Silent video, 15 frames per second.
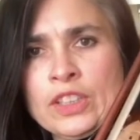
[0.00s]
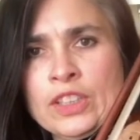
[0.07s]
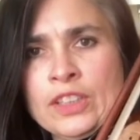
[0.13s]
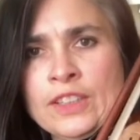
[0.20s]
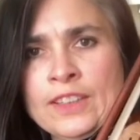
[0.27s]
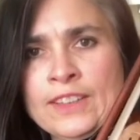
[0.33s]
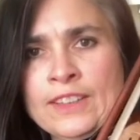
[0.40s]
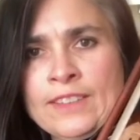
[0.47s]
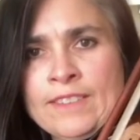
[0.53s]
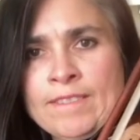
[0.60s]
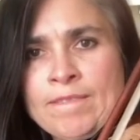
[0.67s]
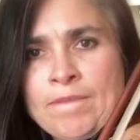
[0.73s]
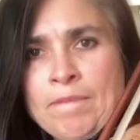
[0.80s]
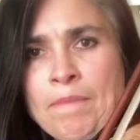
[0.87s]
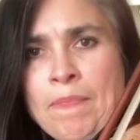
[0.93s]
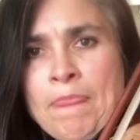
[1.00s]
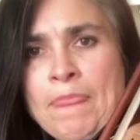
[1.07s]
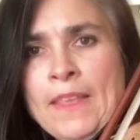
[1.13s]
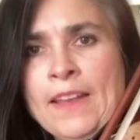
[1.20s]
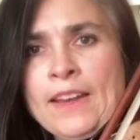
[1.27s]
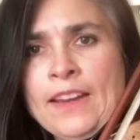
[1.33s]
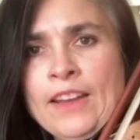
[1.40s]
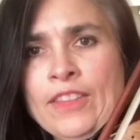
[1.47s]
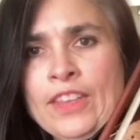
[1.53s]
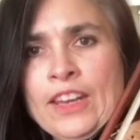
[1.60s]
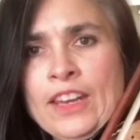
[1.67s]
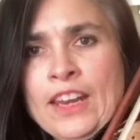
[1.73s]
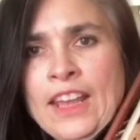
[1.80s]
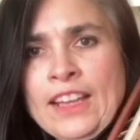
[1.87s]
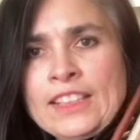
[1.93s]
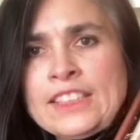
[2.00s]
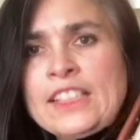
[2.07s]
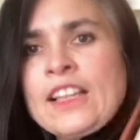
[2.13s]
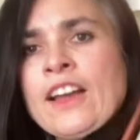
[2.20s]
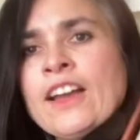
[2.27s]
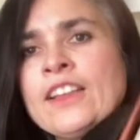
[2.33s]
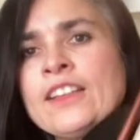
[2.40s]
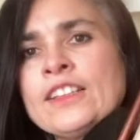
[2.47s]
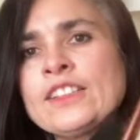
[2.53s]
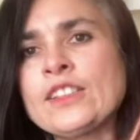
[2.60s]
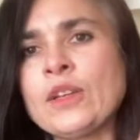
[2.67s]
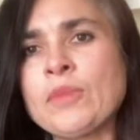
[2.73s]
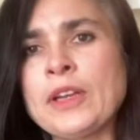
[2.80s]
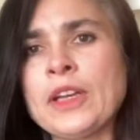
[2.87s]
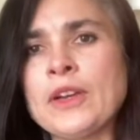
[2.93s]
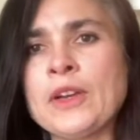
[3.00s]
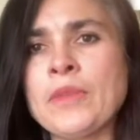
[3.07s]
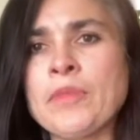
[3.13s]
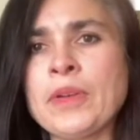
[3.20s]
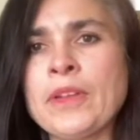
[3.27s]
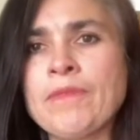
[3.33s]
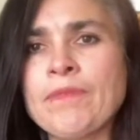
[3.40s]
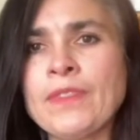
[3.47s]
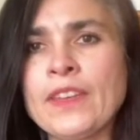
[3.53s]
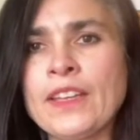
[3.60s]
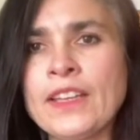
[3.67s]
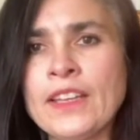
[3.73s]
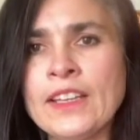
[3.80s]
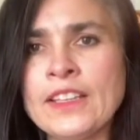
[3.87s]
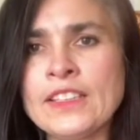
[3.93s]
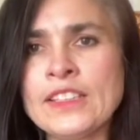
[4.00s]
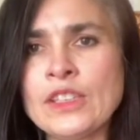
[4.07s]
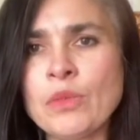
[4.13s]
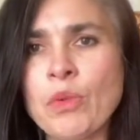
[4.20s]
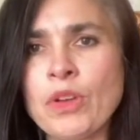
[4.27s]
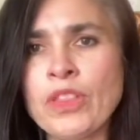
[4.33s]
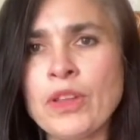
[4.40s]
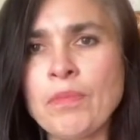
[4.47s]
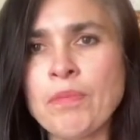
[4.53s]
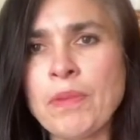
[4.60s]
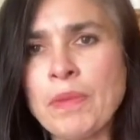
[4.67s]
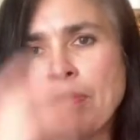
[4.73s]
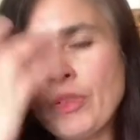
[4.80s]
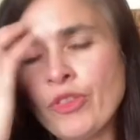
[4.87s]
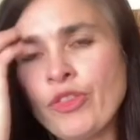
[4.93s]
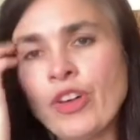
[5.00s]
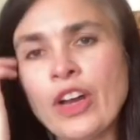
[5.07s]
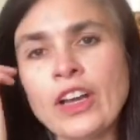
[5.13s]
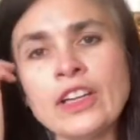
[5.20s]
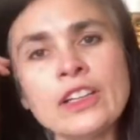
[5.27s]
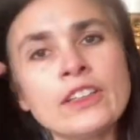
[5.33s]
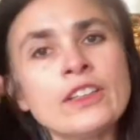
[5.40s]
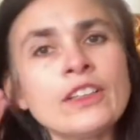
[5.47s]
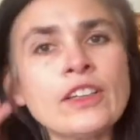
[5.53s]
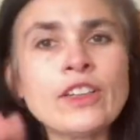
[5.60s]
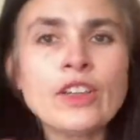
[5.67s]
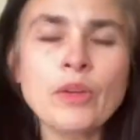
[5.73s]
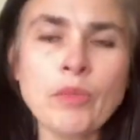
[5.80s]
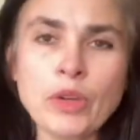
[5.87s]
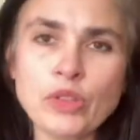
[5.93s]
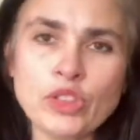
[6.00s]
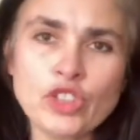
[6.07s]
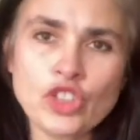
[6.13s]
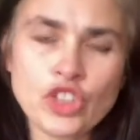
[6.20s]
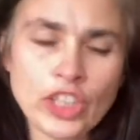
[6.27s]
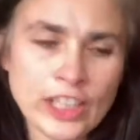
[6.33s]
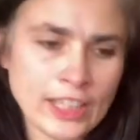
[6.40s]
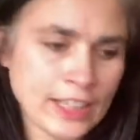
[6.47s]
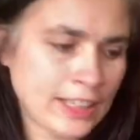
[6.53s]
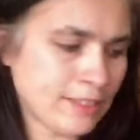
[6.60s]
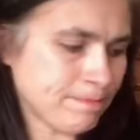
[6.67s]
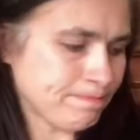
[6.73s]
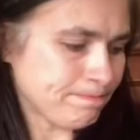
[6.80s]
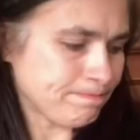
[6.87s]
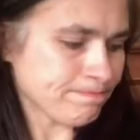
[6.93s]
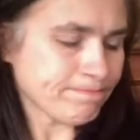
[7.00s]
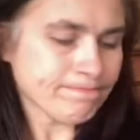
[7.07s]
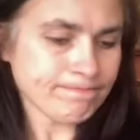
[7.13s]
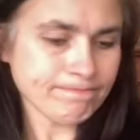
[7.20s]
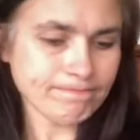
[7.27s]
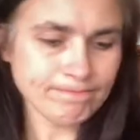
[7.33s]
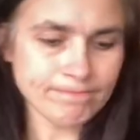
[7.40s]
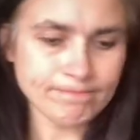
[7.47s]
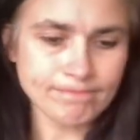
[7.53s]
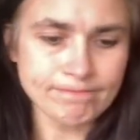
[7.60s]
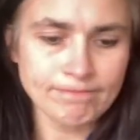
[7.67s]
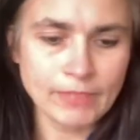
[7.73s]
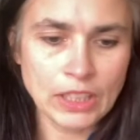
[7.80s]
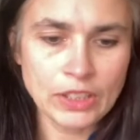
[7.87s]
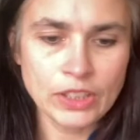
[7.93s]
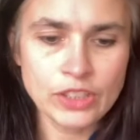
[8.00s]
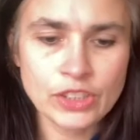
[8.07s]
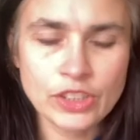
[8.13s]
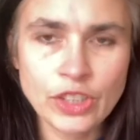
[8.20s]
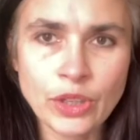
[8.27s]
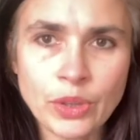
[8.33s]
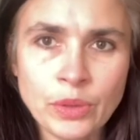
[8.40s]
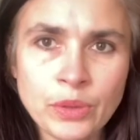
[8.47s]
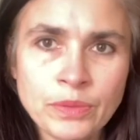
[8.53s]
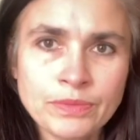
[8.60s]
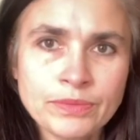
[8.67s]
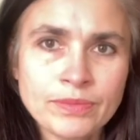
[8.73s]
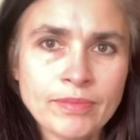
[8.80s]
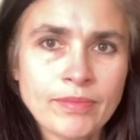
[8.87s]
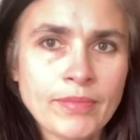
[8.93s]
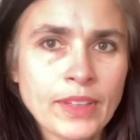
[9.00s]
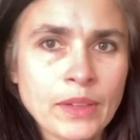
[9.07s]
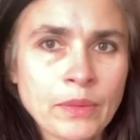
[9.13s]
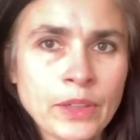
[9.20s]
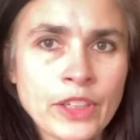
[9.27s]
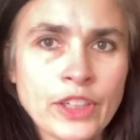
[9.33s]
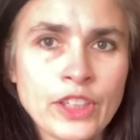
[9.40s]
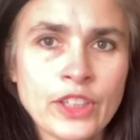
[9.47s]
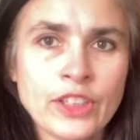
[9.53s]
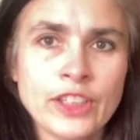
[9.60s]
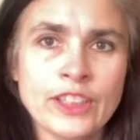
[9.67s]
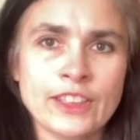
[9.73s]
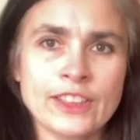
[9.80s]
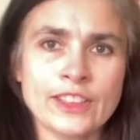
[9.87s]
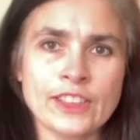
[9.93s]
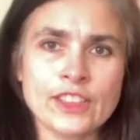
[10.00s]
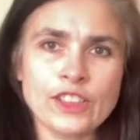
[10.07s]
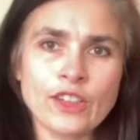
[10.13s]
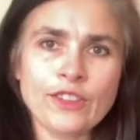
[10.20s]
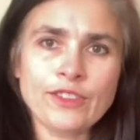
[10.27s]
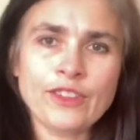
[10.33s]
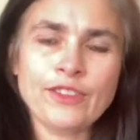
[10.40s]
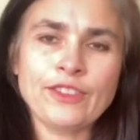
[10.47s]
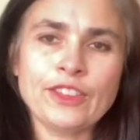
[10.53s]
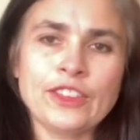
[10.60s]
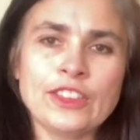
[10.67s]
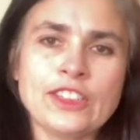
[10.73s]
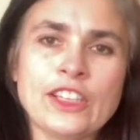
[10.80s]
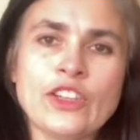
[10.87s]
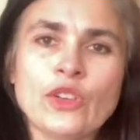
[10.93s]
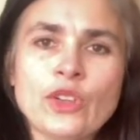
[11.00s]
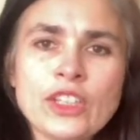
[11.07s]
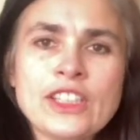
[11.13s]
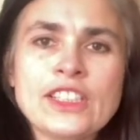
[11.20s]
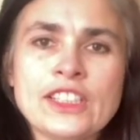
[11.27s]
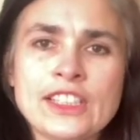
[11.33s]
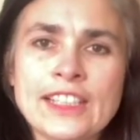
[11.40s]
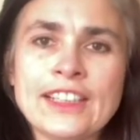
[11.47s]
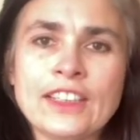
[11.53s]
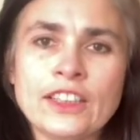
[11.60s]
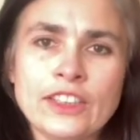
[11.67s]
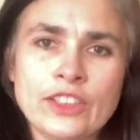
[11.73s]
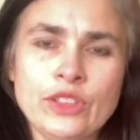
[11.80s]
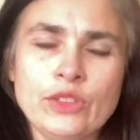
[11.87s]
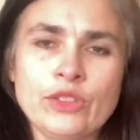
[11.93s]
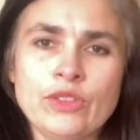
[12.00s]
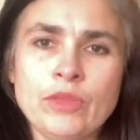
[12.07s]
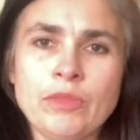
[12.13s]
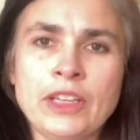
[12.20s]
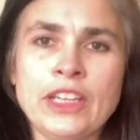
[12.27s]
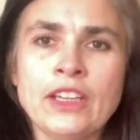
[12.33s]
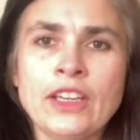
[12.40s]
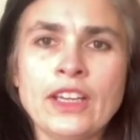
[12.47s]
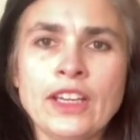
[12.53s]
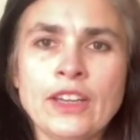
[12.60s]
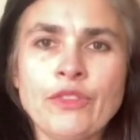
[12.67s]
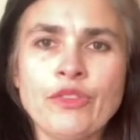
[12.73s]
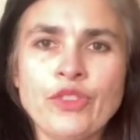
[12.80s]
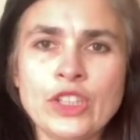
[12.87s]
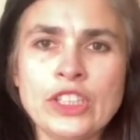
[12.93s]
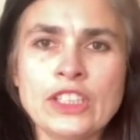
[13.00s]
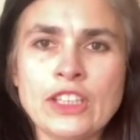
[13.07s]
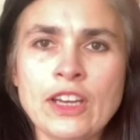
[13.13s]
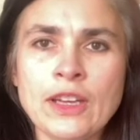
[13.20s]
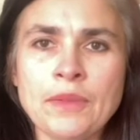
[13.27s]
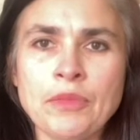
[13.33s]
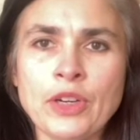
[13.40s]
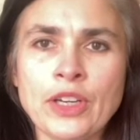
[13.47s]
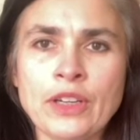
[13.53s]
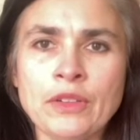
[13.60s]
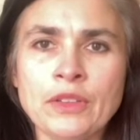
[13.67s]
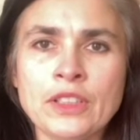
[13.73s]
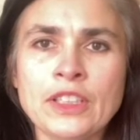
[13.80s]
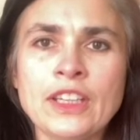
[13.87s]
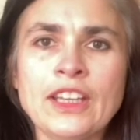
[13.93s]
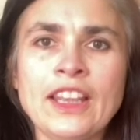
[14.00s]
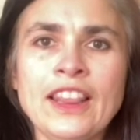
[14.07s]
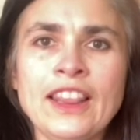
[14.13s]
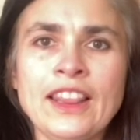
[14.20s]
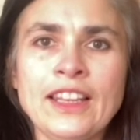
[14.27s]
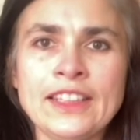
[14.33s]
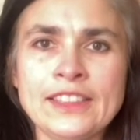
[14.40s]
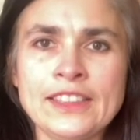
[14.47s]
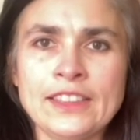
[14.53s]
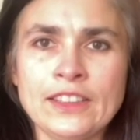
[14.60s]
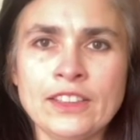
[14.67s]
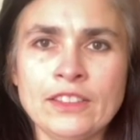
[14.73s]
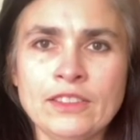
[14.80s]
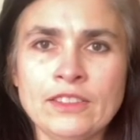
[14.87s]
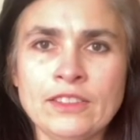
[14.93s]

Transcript: done. Now the next line that's coming up is the one that people find the most tricky. So we're going to learn it to the solfa first, and you're going to steal the notes from me. First time round, listen